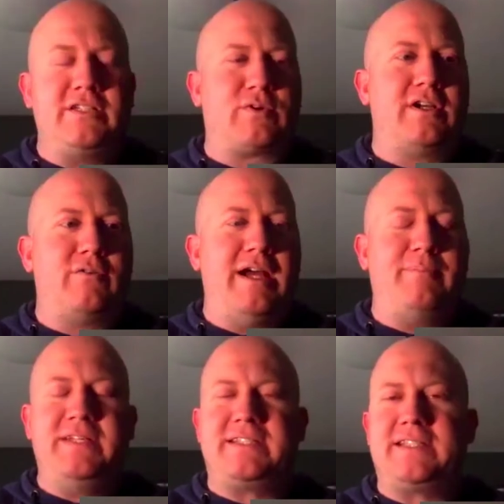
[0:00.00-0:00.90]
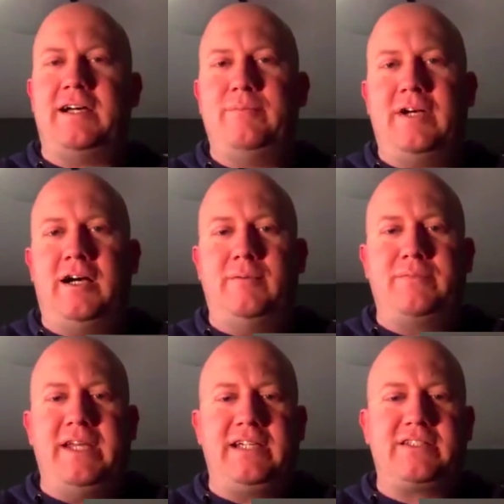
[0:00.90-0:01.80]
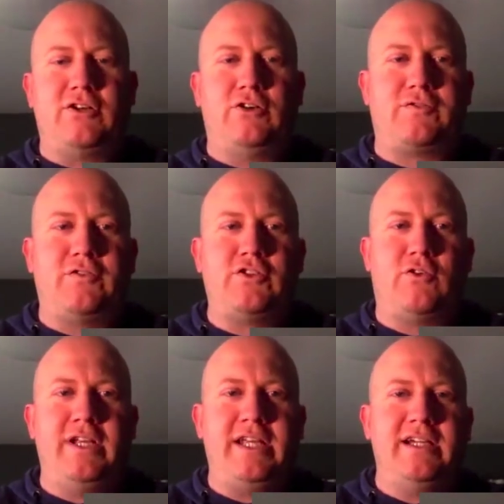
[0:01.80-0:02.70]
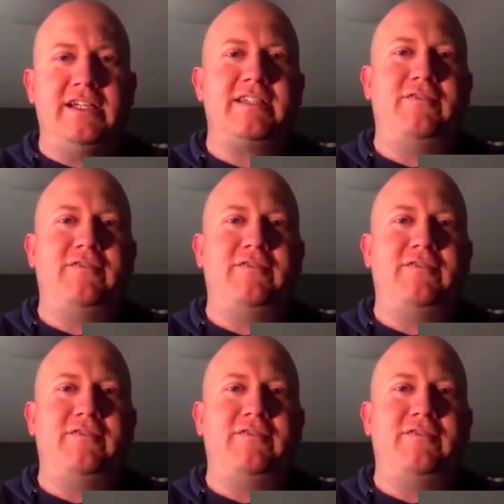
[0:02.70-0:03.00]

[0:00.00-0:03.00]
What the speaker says: we're going to wrap this up. Thanks, Coach, for joining us.